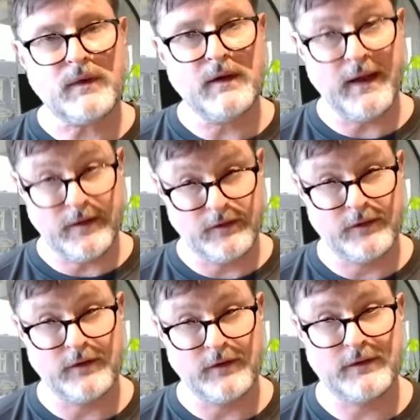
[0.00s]

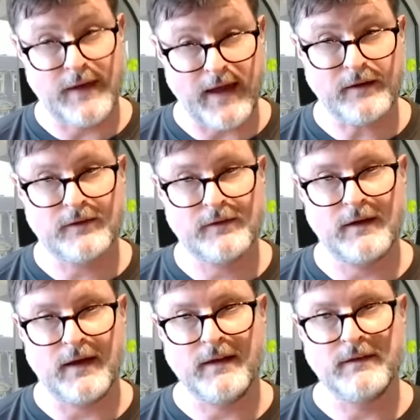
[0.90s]
into text
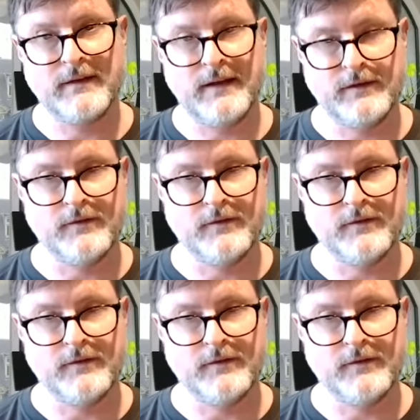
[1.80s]
and into